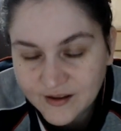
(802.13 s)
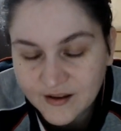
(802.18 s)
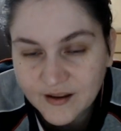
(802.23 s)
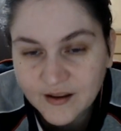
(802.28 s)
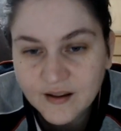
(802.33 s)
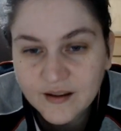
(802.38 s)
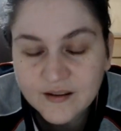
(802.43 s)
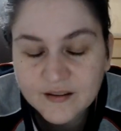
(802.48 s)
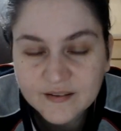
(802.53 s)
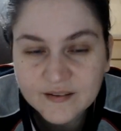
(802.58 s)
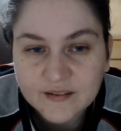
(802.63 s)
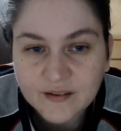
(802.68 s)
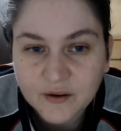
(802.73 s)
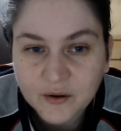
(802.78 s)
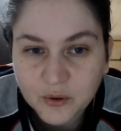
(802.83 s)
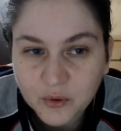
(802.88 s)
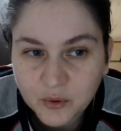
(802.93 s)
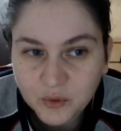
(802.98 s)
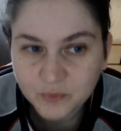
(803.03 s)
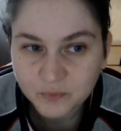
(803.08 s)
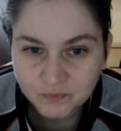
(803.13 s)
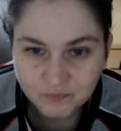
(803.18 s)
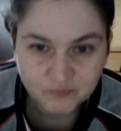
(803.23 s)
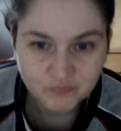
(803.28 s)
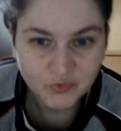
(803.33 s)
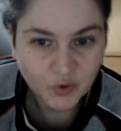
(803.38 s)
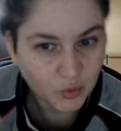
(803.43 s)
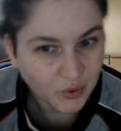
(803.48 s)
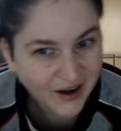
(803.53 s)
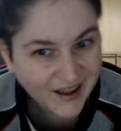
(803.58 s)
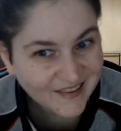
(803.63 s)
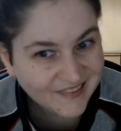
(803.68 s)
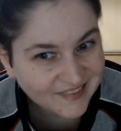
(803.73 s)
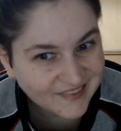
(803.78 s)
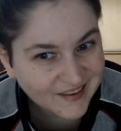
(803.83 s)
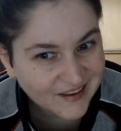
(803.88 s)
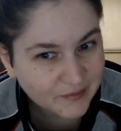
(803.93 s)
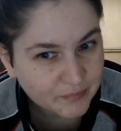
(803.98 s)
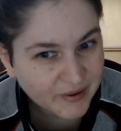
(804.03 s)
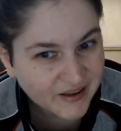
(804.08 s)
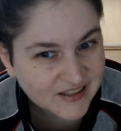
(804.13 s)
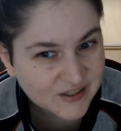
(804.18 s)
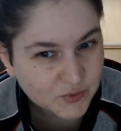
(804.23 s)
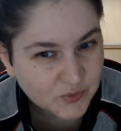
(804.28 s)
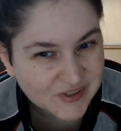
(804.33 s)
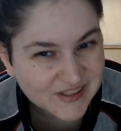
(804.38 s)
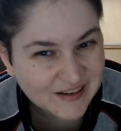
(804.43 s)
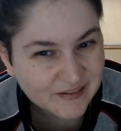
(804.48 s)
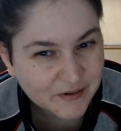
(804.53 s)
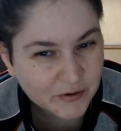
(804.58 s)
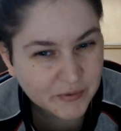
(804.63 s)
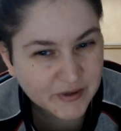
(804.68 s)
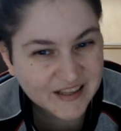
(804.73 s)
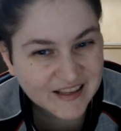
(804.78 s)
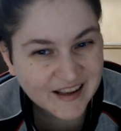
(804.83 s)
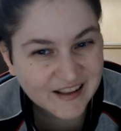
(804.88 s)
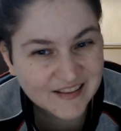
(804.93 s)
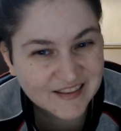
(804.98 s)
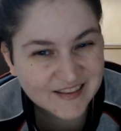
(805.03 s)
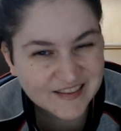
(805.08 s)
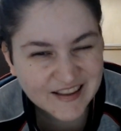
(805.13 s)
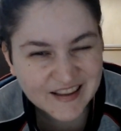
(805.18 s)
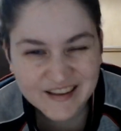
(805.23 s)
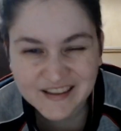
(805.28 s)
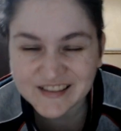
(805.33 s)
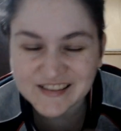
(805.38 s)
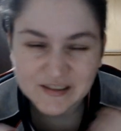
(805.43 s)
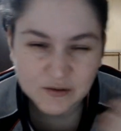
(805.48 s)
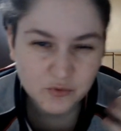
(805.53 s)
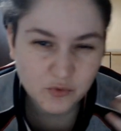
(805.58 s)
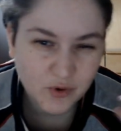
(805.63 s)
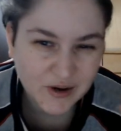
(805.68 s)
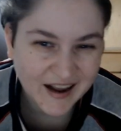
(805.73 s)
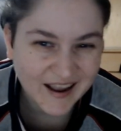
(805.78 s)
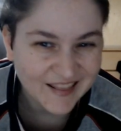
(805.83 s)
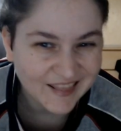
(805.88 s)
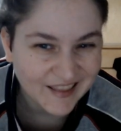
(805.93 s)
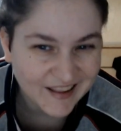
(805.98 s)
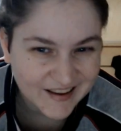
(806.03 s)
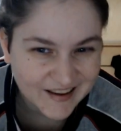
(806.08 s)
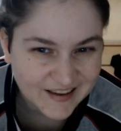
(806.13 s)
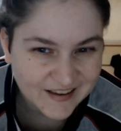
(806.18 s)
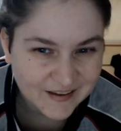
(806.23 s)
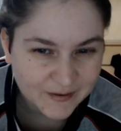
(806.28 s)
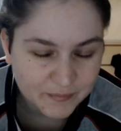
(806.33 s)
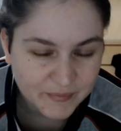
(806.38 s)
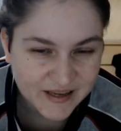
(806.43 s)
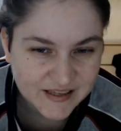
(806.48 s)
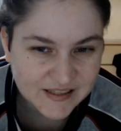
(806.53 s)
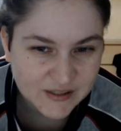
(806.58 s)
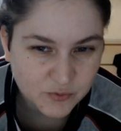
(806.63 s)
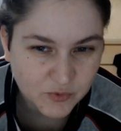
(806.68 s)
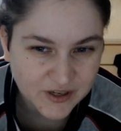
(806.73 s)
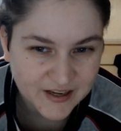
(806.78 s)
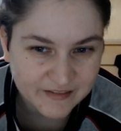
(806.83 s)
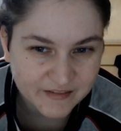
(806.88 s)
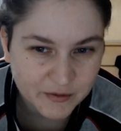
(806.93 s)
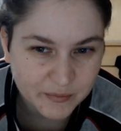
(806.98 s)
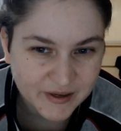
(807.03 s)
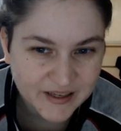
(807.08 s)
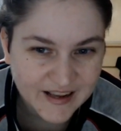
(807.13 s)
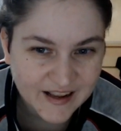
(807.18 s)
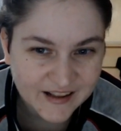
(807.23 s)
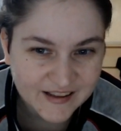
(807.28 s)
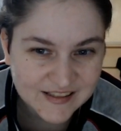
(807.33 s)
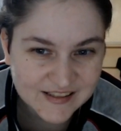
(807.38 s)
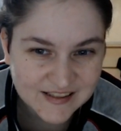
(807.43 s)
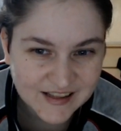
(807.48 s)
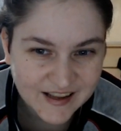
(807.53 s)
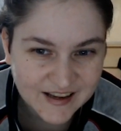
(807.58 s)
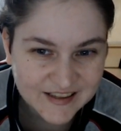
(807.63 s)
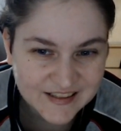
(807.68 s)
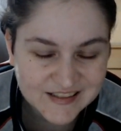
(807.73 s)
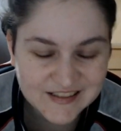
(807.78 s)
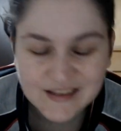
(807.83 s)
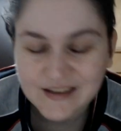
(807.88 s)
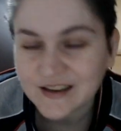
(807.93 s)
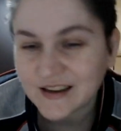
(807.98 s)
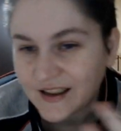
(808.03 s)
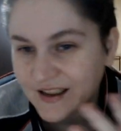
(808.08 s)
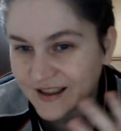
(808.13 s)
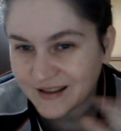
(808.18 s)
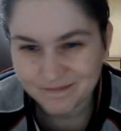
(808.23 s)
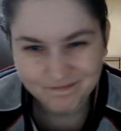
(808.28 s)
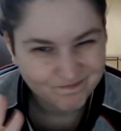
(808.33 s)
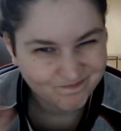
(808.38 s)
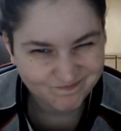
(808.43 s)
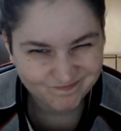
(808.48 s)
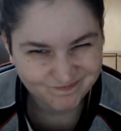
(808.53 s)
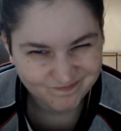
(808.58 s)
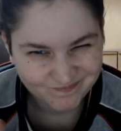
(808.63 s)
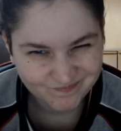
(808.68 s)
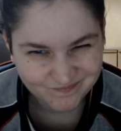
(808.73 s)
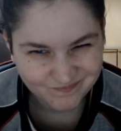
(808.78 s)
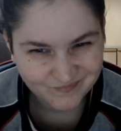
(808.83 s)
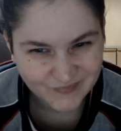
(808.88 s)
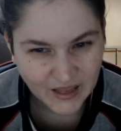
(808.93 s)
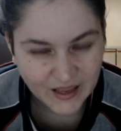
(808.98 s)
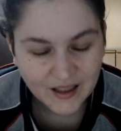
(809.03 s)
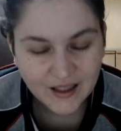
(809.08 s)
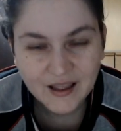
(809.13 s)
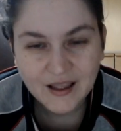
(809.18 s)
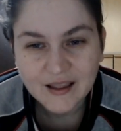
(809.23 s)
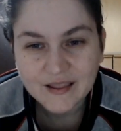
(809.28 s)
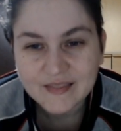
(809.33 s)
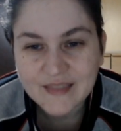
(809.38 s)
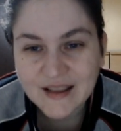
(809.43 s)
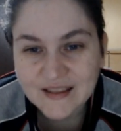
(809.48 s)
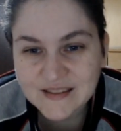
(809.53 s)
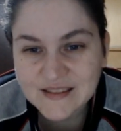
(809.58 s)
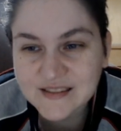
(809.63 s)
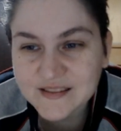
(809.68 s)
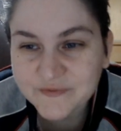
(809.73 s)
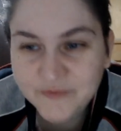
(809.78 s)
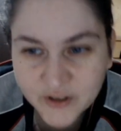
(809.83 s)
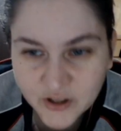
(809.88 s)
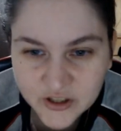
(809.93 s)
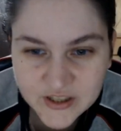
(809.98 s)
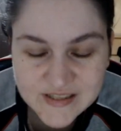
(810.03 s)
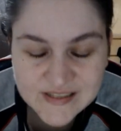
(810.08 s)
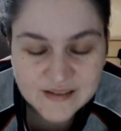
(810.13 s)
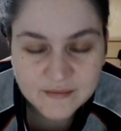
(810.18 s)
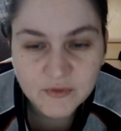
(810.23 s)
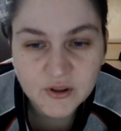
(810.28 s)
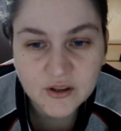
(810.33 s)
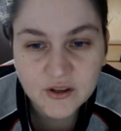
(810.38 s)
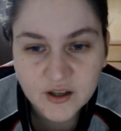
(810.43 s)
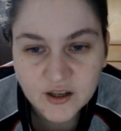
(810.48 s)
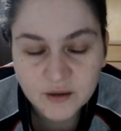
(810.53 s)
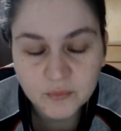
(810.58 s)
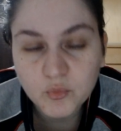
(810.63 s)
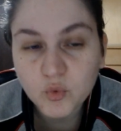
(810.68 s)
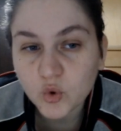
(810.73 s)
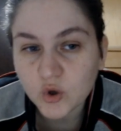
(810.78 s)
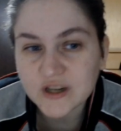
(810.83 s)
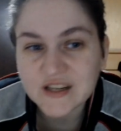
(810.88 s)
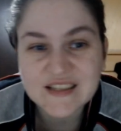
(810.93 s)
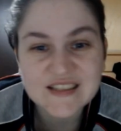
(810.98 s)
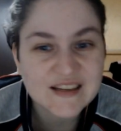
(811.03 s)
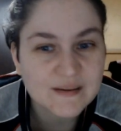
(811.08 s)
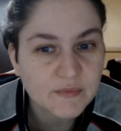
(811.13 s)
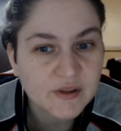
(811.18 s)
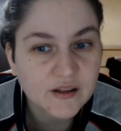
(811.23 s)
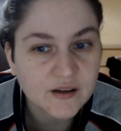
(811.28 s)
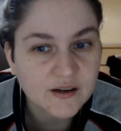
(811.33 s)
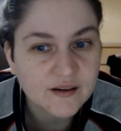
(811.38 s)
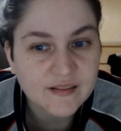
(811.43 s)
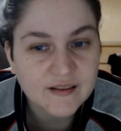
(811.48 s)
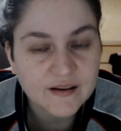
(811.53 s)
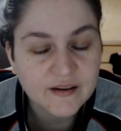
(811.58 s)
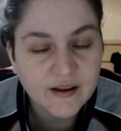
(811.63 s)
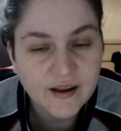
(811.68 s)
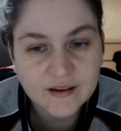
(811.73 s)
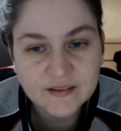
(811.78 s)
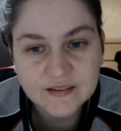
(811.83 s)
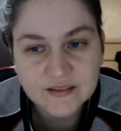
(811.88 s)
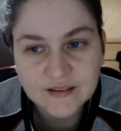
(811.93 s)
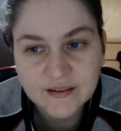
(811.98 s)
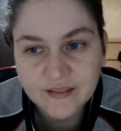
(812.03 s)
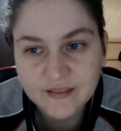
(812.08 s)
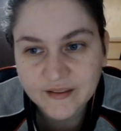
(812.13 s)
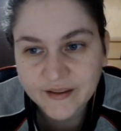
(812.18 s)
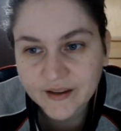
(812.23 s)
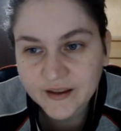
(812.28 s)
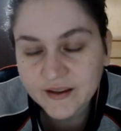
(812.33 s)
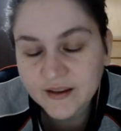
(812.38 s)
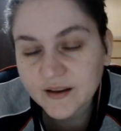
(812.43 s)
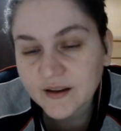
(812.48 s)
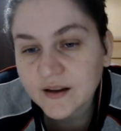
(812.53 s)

So what I think best, what everybody else thinks, what I like best, what everybody else likes. That's very similar, more similar than you actually think.